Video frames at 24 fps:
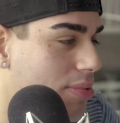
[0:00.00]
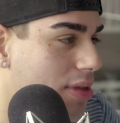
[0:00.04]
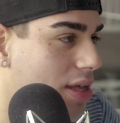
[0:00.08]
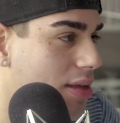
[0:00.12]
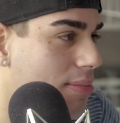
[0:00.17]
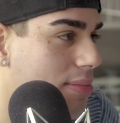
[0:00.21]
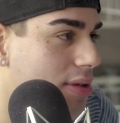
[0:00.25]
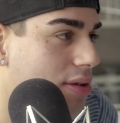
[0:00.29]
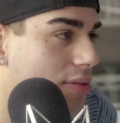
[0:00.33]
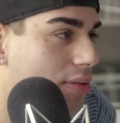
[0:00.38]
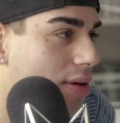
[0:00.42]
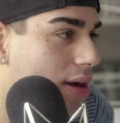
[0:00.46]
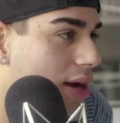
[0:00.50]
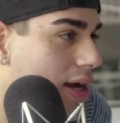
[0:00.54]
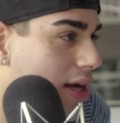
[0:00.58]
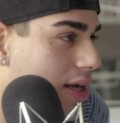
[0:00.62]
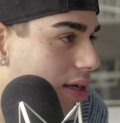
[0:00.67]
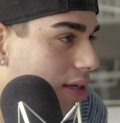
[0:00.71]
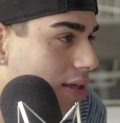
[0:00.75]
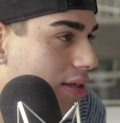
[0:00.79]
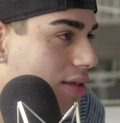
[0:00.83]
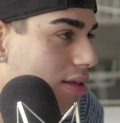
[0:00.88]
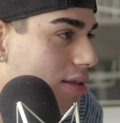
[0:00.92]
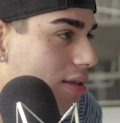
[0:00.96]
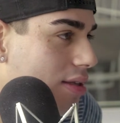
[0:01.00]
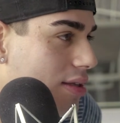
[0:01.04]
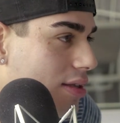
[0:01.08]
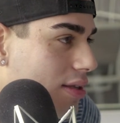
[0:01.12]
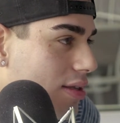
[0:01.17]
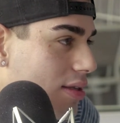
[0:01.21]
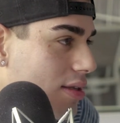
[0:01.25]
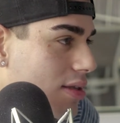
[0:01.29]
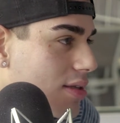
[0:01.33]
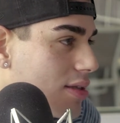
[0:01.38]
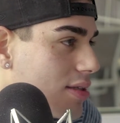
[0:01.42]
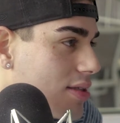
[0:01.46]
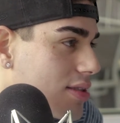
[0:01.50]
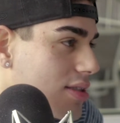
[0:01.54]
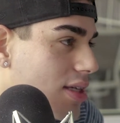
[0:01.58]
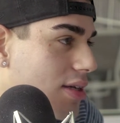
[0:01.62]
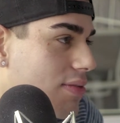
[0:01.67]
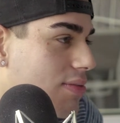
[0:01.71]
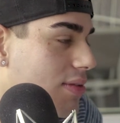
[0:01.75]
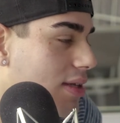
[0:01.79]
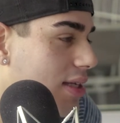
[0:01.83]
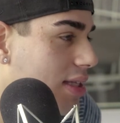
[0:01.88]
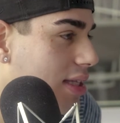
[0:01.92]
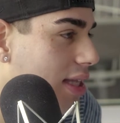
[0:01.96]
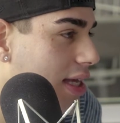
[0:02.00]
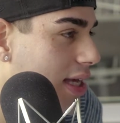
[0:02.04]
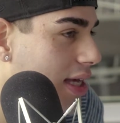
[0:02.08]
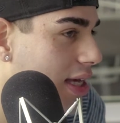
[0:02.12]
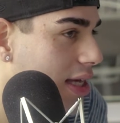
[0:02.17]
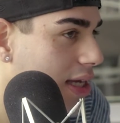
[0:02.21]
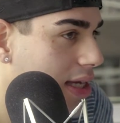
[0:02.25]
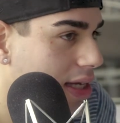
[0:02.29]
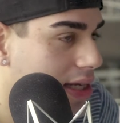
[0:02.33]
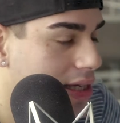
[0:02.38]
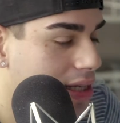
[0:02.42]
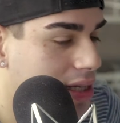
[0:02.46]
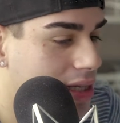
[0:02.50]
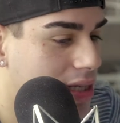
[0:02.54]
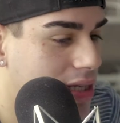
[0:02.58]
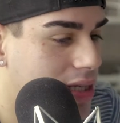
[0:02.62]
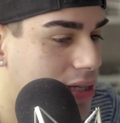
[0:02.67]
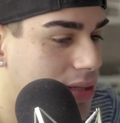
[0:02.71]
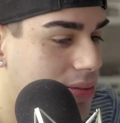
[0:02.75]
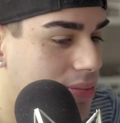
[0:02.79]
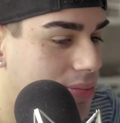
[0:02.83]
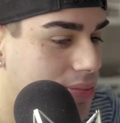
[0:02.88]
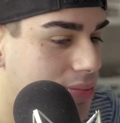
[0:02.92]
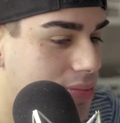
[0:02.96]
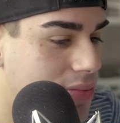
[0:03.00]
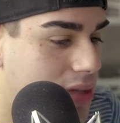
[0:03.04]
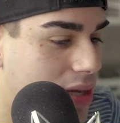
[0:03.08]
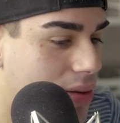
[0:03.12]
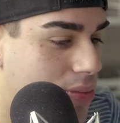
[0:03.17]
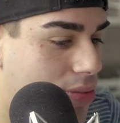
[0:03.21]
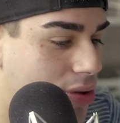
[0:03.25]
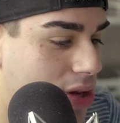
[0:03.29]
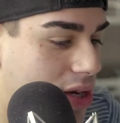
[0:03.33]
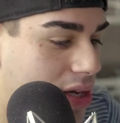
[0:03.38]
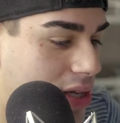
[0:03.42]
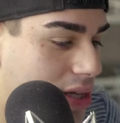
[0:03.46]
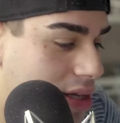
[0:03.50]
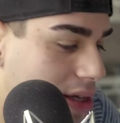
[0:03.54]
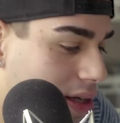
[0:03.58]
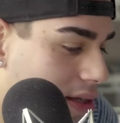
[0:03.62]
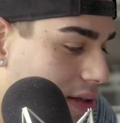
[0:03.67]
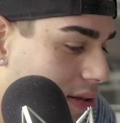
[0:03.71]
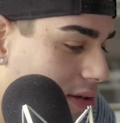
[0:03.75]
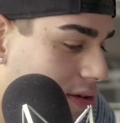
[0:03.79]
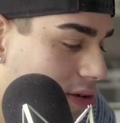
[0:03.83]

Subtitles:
PNB Rock, stuff like that. I'm working on a